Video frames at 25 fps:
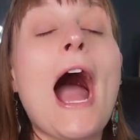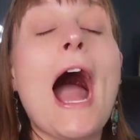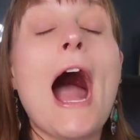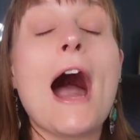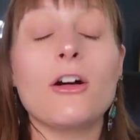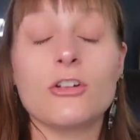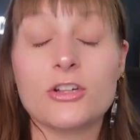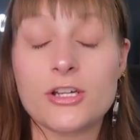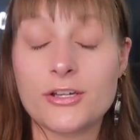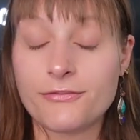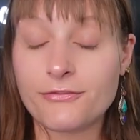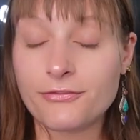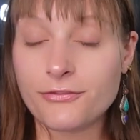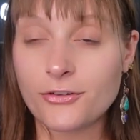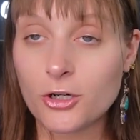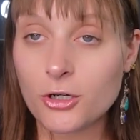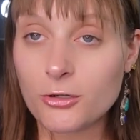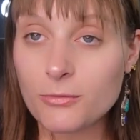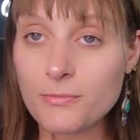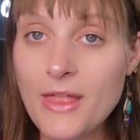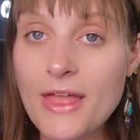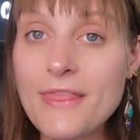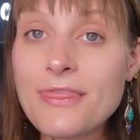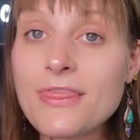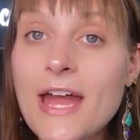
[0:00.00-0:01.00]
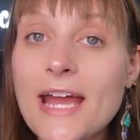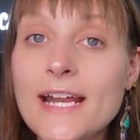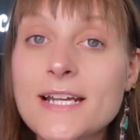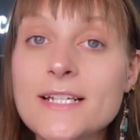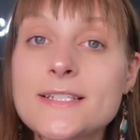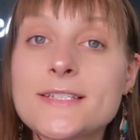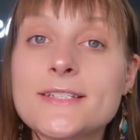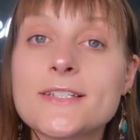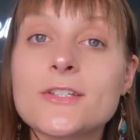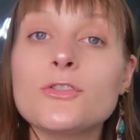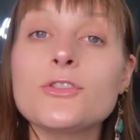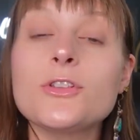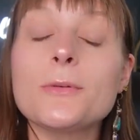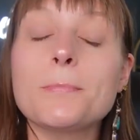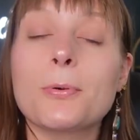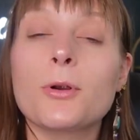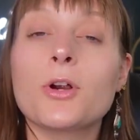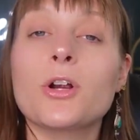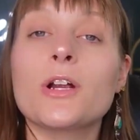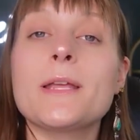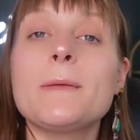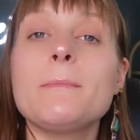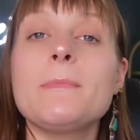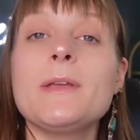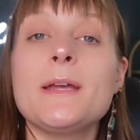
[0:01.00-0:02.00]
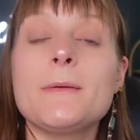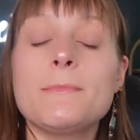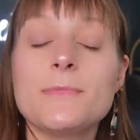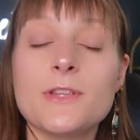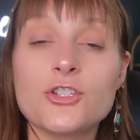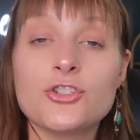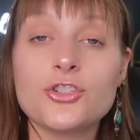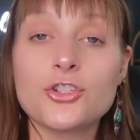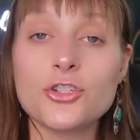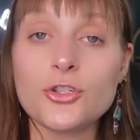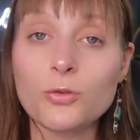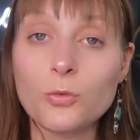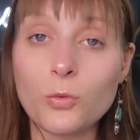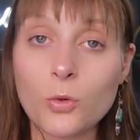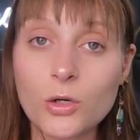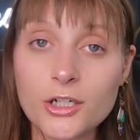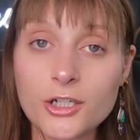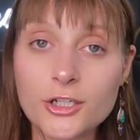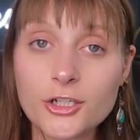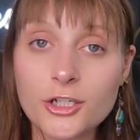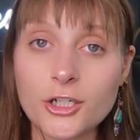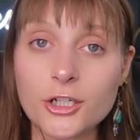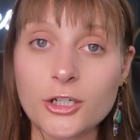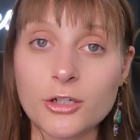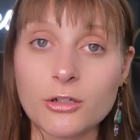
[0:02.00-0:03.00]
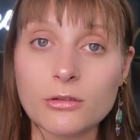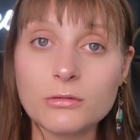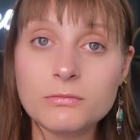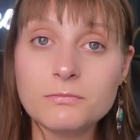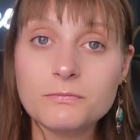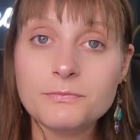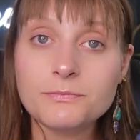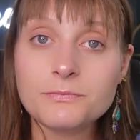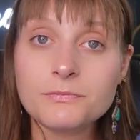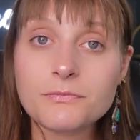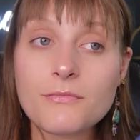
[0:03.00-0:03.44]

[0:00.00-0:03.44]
I'll confirm that that is still the premium that you want to do.